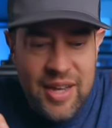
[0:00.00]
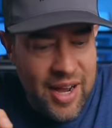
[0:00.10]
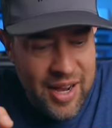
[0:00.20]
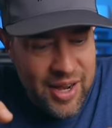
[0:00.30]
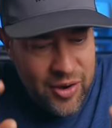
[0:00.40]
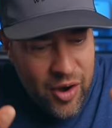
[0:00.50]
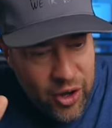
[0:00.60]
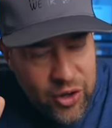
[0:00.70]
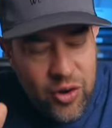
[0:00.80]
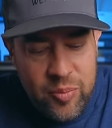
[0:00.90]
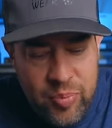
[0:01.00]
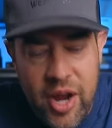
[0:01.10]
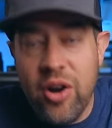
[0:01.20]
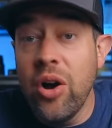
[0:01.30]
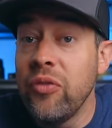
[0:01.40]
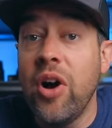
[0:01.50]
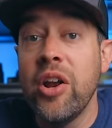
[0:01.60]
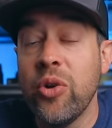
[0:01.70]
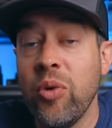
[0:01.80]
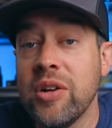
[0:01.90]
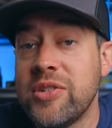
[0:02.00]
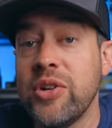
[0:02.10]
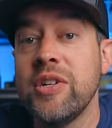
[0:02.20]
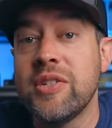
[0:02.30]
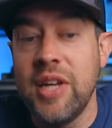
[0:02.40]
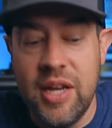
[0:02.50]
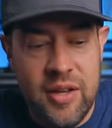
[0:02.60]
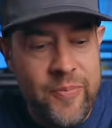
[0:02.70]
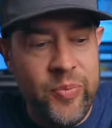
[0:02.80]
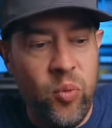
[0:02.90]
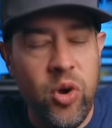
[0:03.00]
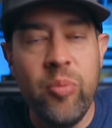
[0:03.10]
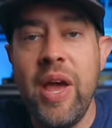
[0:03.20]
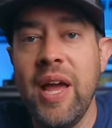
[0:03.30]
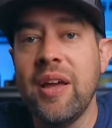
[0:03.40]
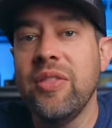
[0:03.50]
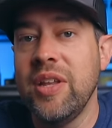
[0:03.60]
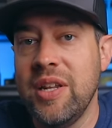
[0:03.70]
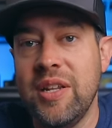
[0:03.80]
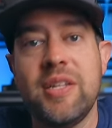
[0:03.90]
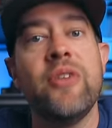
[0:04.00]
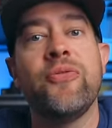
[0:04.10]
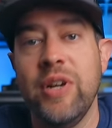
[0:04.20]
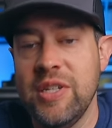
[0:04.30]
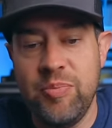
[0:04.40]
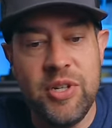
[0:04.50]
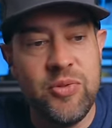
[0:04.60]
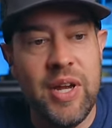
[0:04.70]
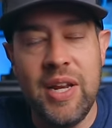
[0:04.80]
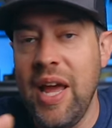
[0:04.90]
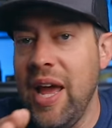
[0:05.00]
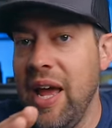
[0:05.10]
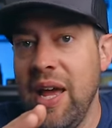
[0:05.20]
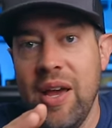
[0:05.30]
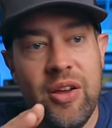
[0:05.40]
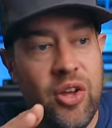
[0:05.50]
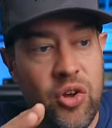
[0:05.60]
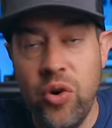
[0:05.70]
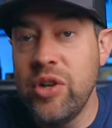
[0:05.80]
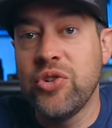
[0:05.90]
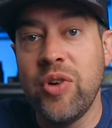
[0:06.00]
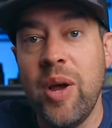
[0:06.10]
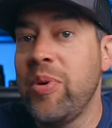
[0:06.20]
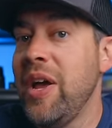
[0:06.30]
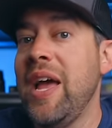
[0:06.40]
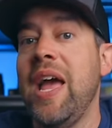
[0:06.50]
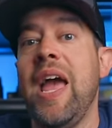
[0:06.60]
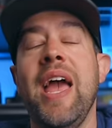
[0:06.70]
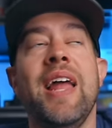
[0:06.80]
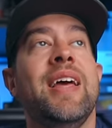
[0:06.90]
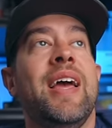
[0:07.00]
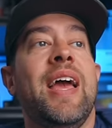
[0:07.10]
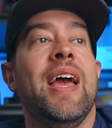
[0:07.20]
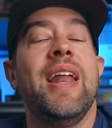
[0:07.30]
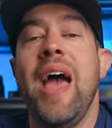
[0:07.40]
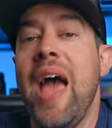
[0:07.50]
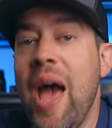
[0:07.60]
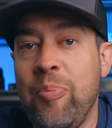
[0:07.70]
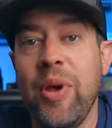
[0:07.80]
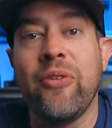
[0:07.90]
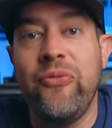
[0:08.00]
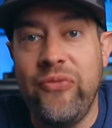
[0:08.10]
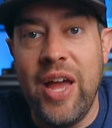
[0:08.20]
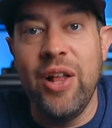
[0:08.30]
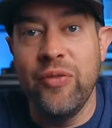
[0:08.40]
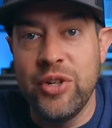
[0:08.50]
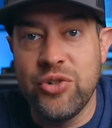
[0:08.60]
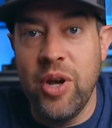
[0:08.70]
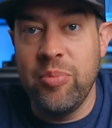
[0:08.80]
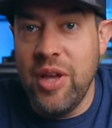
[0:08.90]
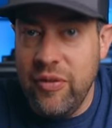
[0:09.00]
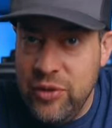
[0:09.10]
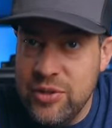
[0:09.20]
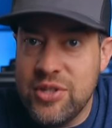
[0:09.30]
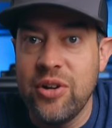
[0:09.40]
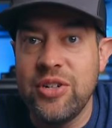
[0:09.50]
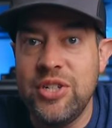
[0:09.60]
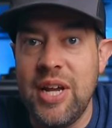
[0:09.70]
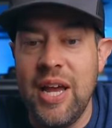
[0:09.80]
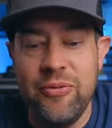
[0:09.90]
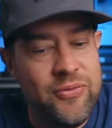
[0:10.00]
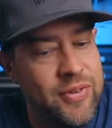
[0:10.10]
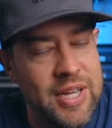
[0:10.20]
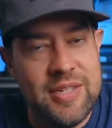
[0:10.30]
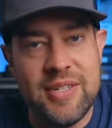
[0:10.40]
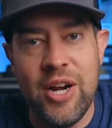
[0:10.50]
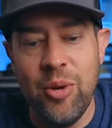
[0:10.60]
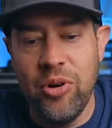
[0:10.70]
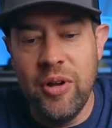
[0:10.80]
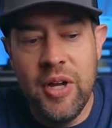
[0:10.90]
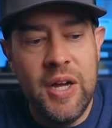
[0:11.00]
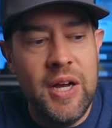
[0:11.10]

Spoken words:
A good pair of underwear, seriously, will make the difference between a good trip and an epic fail of a trip. If you start to chafe, it's terrible.